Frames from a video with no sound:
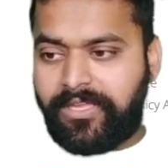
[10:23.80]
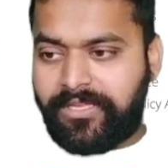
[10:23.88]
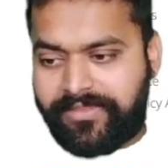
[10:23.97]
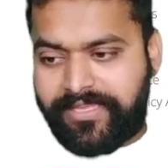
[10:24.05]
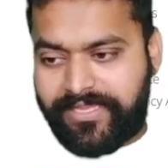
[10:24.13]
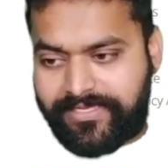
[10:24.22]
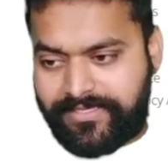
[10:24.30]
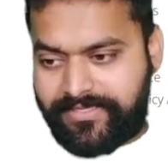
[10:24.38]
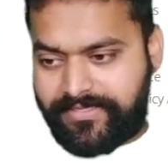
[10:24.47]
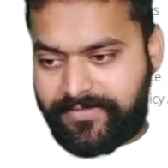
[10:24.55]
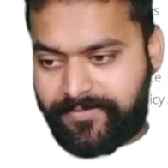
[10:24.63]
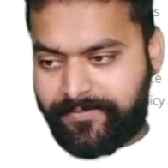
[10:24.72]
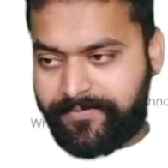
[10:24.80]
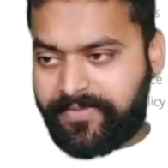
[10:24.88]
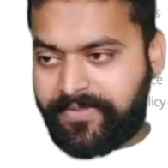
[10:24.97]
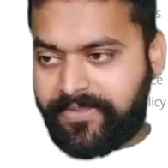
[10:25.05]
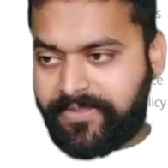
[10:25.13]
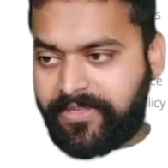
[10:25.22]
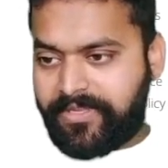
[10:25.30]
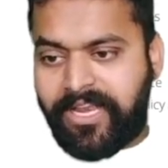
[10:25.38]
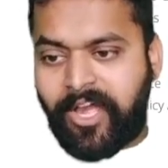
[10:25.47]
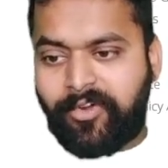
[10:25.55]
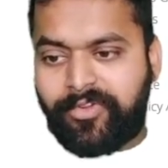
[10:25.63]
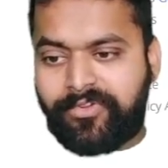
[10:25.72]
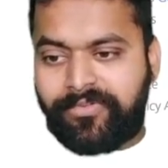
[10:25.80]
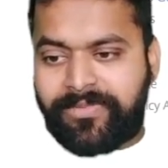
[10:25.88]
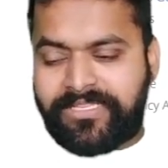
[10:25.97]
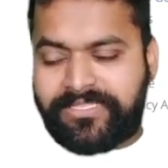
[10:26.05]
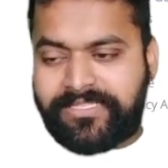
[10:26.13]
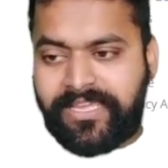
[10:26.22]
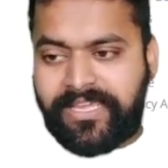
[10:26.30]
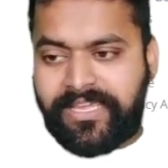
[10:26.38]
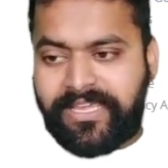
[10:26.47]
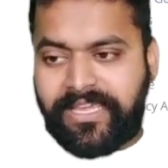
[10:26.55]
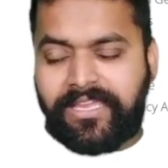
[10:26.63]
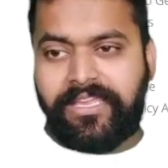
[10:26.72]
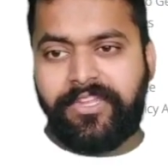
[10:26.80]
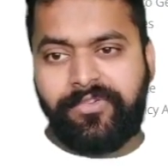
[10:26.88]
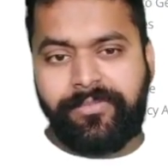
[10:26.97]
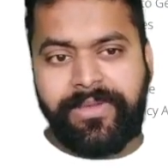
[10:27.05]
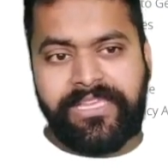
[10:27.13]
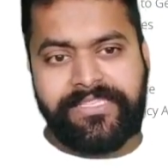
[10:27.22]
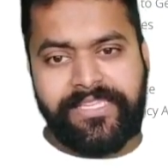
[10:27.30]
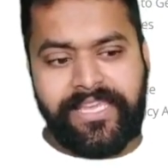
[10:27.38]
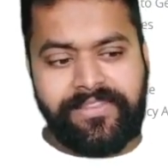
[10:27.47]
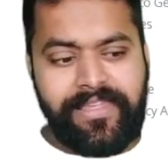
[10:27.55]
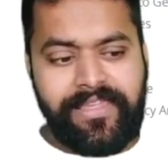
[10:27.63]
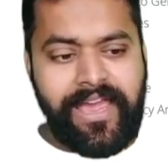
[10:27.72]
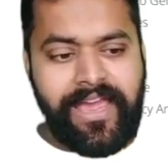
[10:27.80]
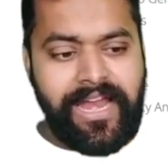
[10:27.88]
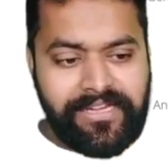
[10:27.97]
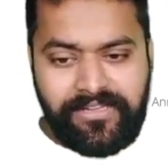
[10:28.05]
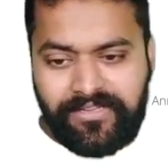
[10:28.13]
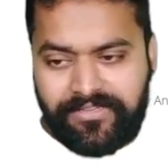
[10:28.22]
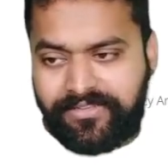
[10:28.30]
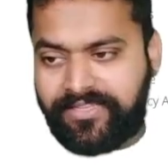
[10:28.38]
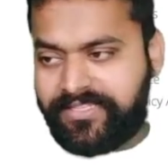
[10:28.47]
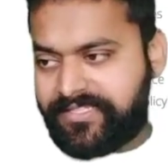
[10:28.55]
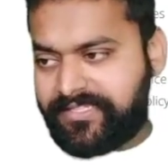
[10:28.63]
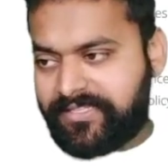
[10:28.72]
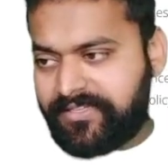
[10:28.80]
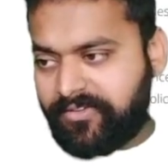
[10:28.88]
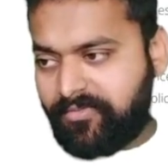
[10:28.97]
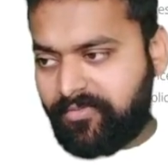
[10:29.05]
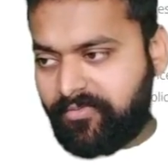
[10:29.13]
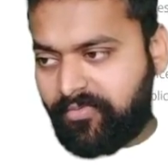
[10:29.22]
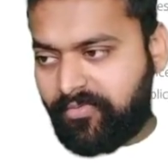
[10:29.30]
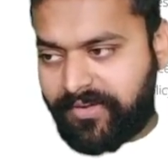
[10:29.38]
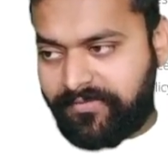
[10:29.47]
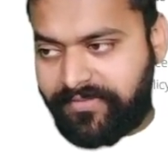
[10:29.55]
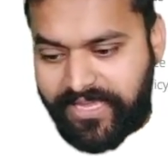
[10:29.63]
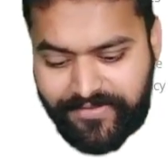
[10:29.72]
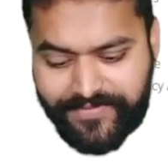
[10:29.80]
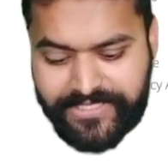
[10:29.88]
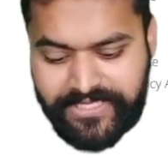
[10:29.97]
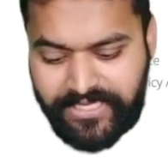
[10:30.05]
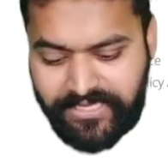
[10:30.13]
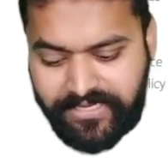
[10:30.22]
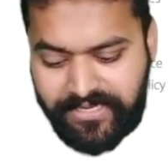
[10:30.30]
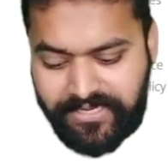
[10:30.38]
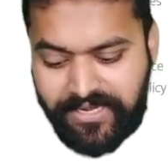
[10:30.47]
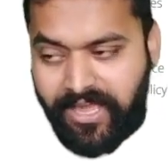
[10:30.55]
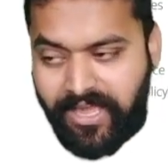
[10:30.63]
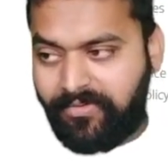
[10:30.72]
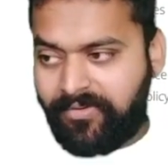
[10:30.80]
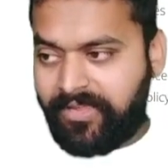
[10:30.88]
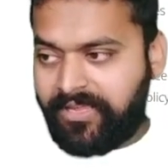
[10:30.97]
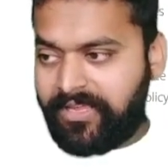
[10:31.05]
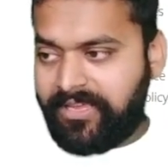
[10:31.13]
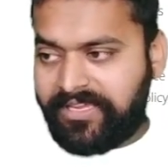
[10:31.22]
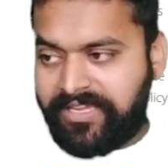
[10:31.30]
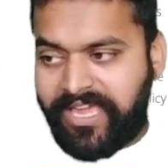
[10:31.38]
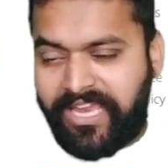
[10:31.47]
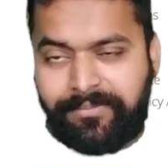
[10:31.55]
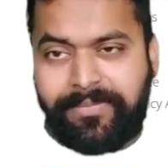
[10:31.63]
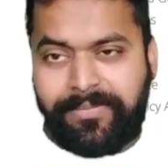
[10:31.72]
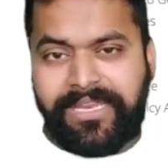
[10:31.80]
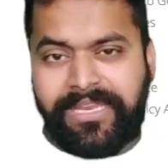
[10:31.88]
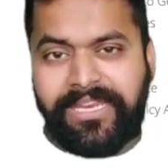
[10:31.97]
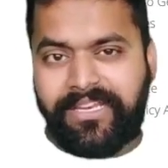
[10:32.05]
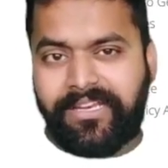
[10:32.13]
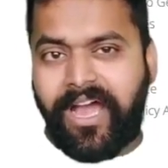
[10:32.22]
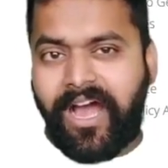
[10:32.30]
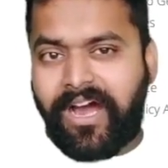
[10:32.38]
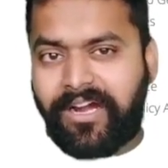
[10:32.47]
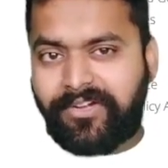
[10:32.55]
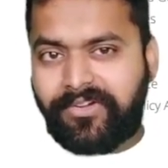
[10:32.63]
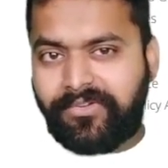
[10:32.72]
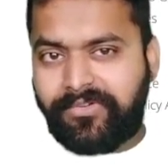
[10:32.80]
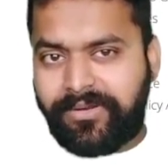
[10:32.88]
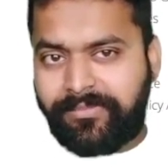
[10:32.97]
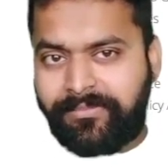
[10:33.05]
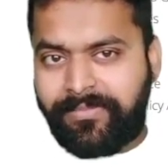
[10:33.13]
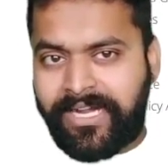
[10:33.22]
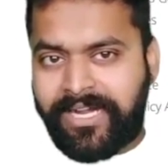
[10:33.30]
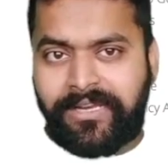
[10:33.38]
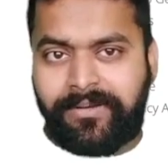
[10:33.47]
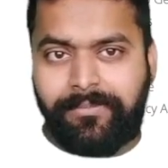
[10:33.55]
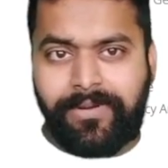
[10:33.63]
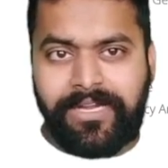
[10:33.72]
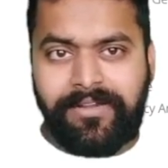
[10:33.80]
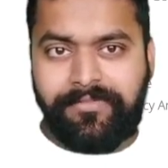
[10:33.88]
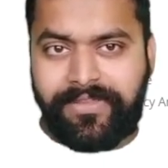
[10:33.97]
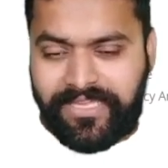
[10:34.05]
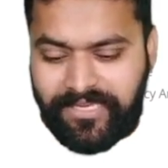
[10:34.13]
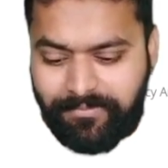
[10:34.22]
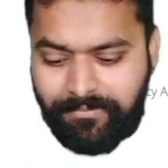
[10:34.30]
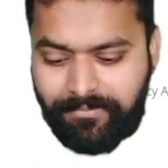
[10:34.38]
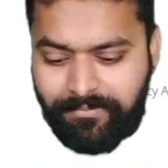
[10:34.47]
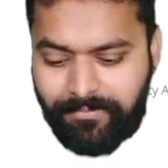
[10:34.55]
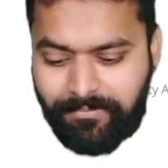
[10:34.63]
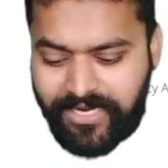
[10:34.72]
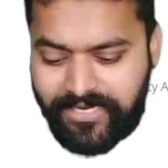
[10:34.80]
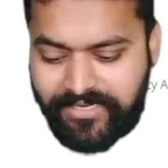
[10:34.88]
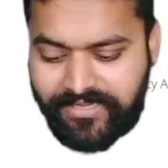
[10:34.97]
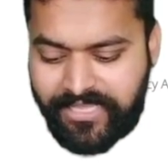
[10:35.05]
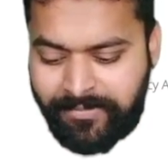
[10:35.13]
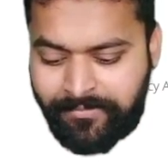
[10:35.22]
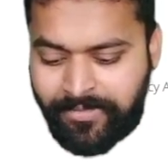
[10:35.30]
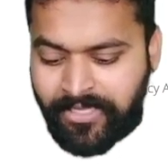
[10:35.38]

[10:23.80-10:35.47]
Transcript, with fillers: this now you must say you may say that uh, this whatever we have seen now can be little hard to remember, but we can by heart them